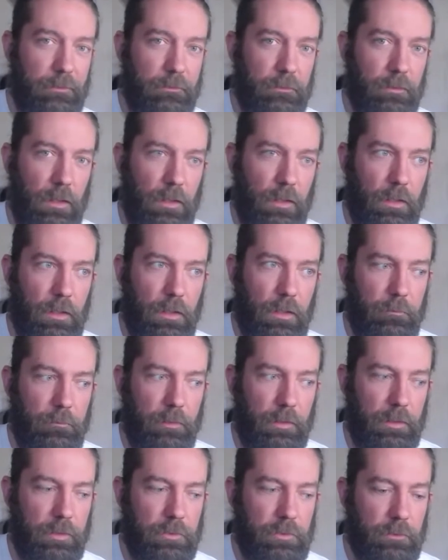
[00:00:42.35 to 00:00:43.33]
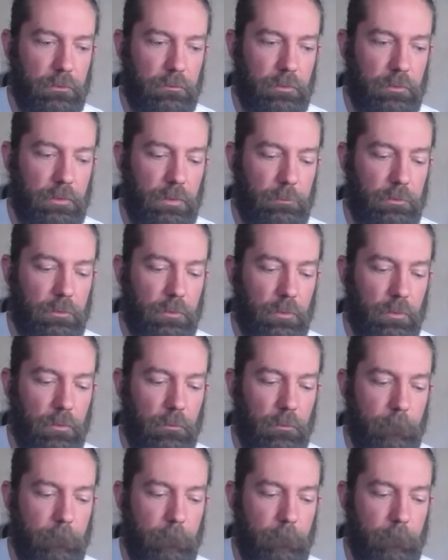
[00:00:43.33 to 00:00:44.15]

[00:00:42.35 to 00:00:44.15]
and just keep your